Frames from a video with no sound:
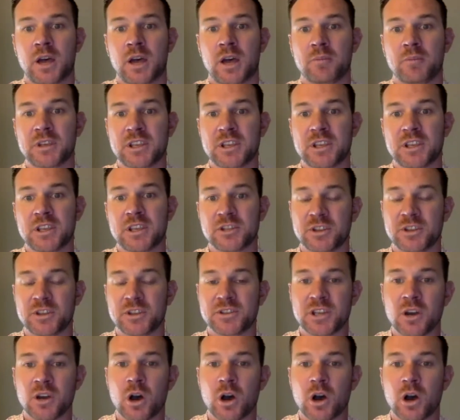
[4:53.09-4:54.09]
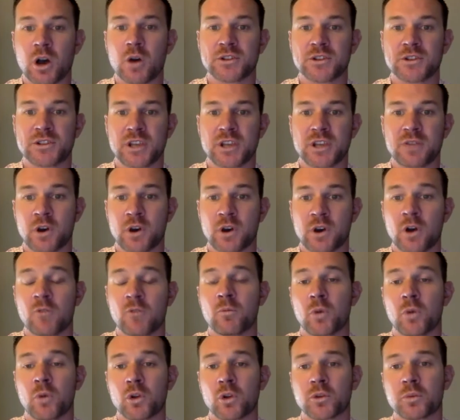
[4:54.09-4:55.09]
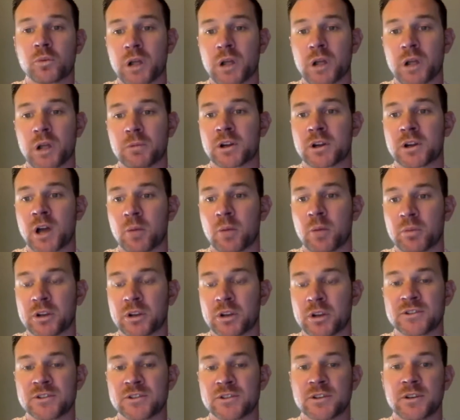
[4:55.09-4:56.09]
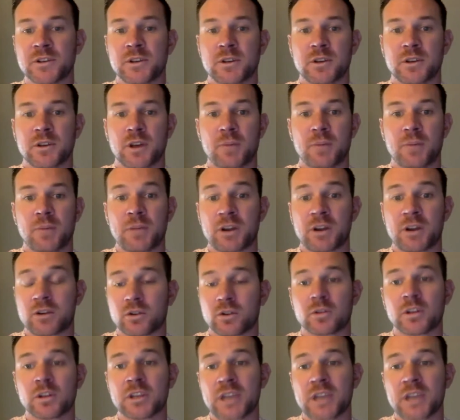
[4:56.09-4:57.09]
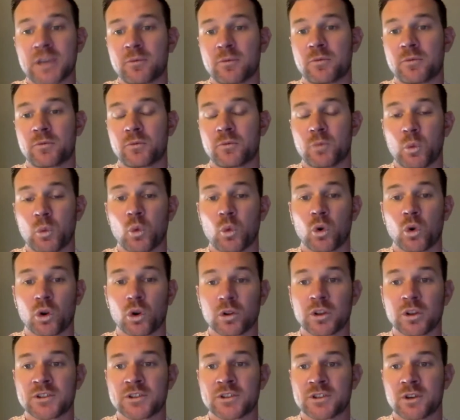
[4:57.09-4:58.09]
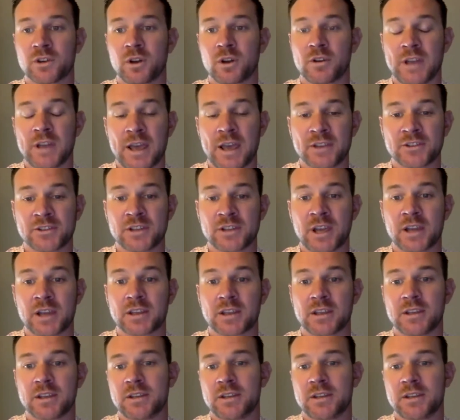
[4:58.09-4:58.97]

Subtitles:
He's been the COO and CFO of multiple public companies that are currently and were listed on NASDAQ.